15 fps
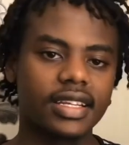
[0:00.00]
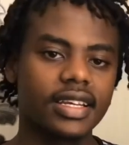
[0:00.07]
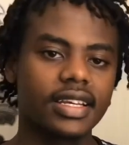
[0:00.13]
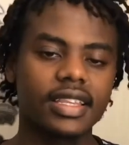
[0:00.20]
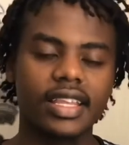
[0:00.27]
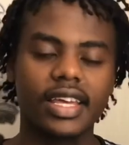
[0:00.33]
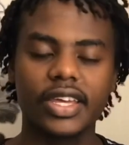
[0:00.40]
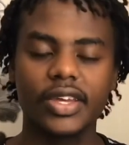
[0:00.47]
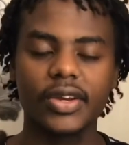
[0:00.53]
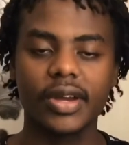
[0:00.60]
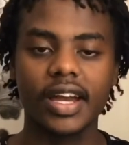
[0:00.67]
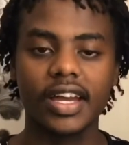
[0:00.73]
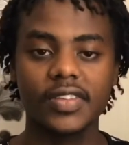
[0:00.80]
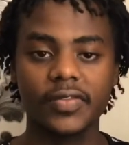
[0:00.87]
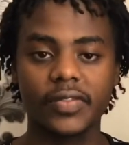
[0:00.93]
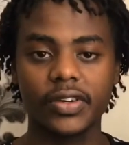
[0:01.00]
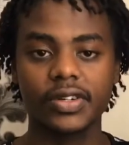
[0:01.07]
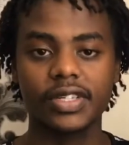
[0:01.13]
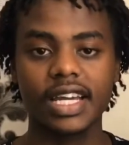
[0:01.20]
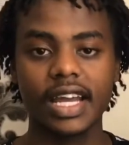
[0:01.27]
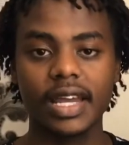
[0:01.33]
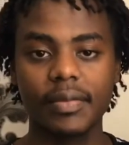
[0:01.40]
thank you guys for your
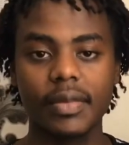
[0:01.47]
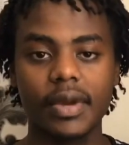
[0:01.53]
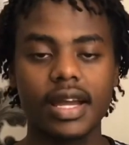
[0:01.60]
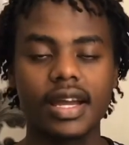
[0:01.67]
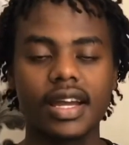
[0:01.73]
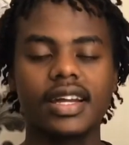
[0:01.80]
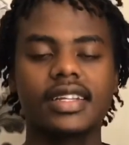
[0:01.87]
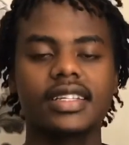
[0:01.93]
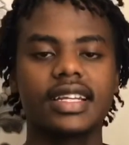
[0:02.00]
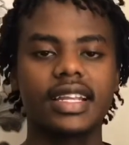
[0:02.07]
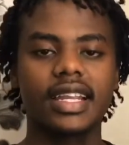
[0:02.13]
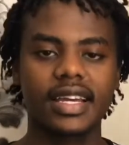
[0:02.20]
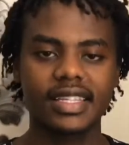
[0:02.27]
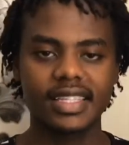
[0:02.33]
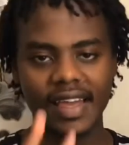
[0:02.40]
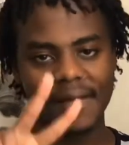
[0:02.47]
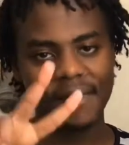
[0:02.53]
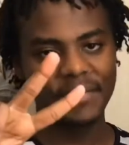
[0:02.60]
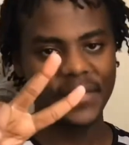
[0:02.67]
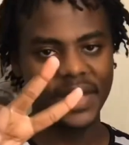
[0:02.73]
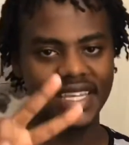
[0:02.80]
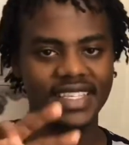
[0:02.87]
time. Until next time,
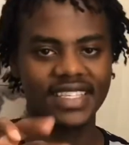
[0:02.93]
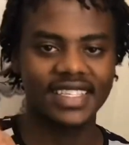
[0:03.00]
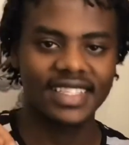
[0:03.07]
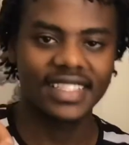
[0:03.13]
peace.